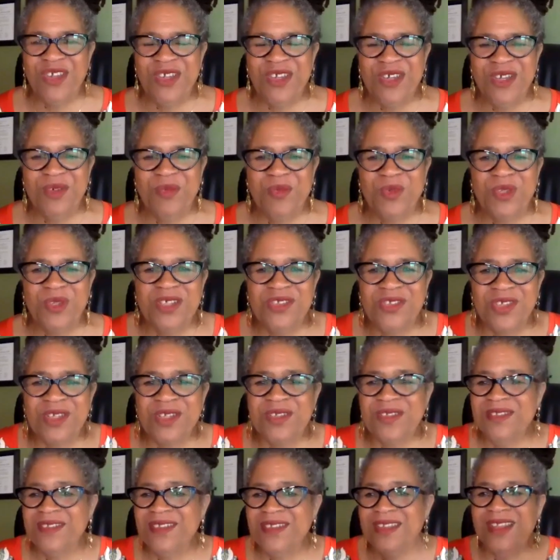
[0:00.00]
good. Well,
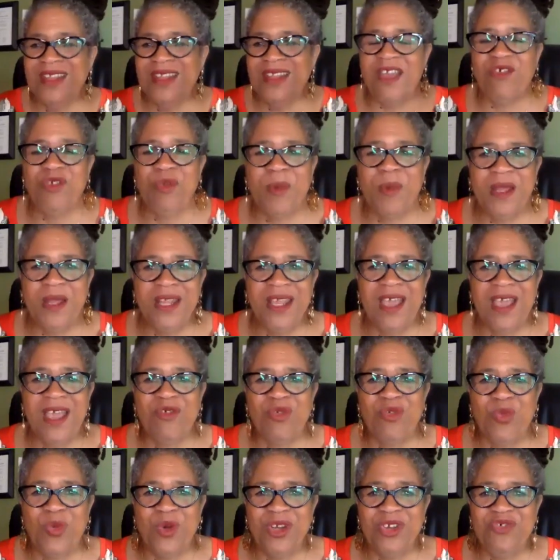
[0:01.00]
listen, everybody have a
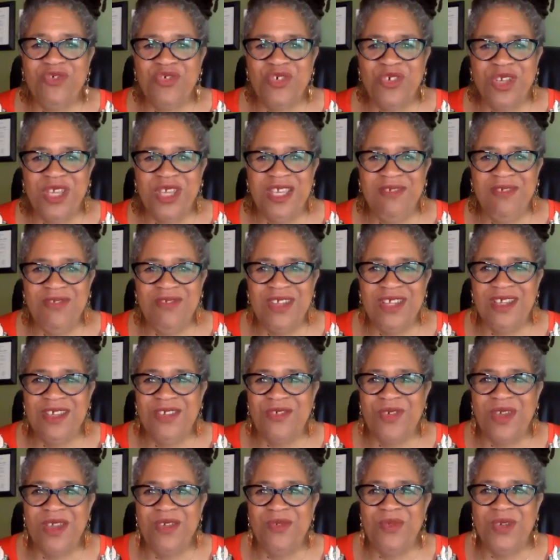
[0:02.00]
wonderful evening,
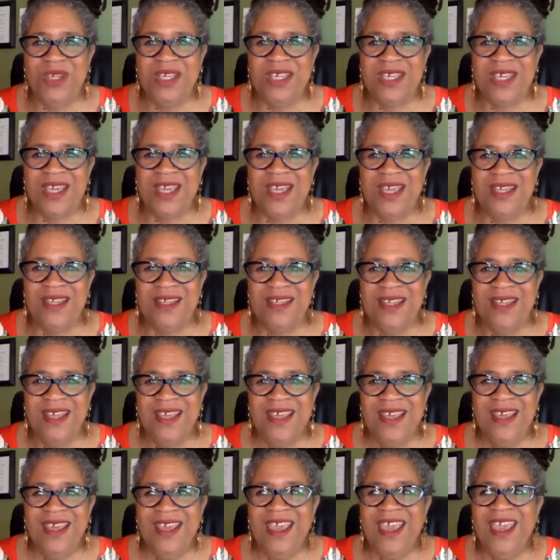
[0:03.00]
great weekend,
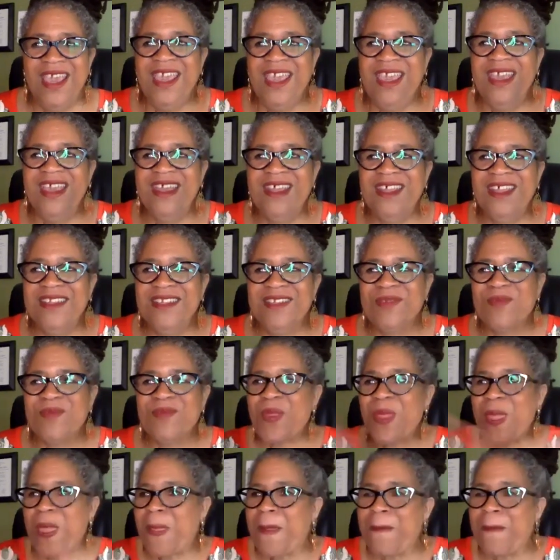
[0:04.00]
and
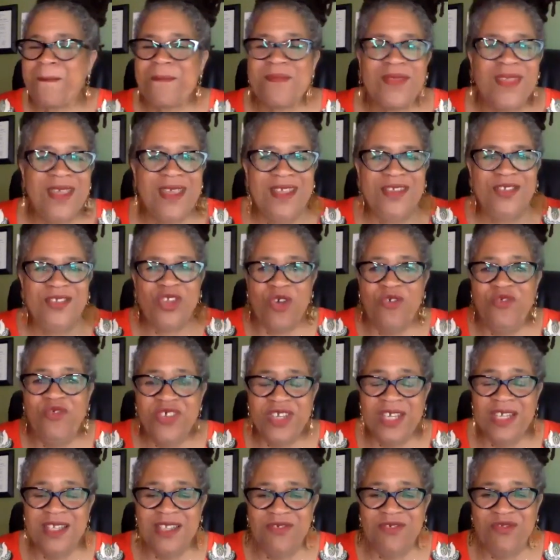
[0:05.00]
don't
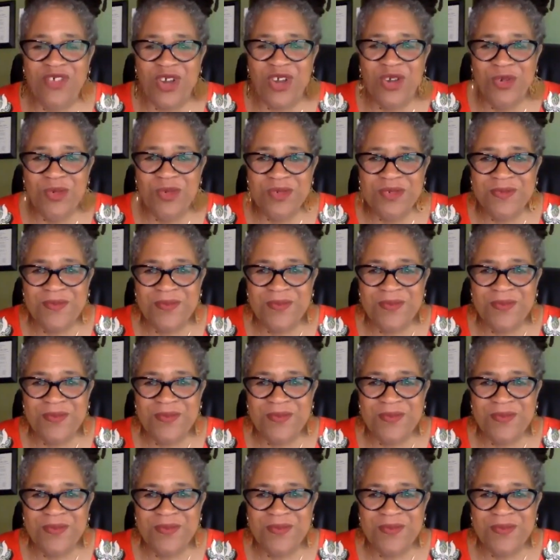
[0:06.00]
forget to vote.